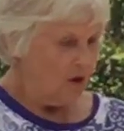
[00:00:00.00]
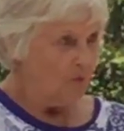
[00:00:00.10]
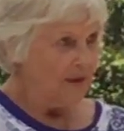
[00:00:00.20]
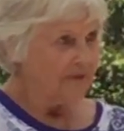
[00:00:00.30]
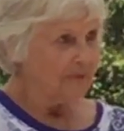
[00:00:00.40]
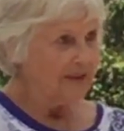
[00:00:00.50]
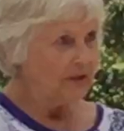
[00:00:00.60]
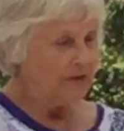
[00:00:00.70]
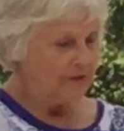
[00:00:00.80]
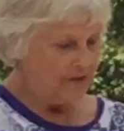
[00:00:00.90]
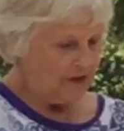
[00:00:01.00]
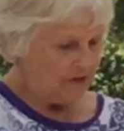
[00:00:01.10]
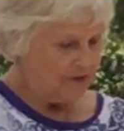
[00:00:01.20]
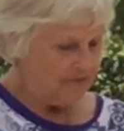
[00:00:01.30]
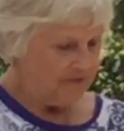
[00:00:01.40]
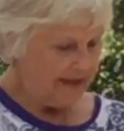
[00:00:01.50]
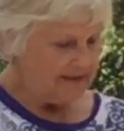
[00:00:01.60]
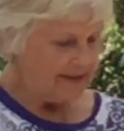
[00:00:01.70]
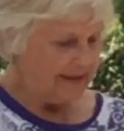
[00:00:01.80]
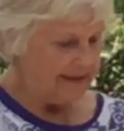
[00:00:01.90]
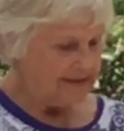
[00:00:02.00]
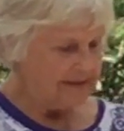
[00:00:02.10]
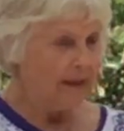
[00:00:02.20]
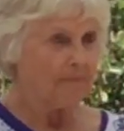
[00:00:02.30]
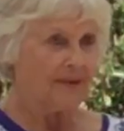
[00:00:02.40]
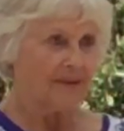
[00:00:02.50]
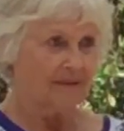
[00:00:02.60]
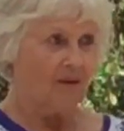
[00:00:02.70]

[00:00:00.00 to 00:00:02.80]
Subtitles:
What if we learned to face and accept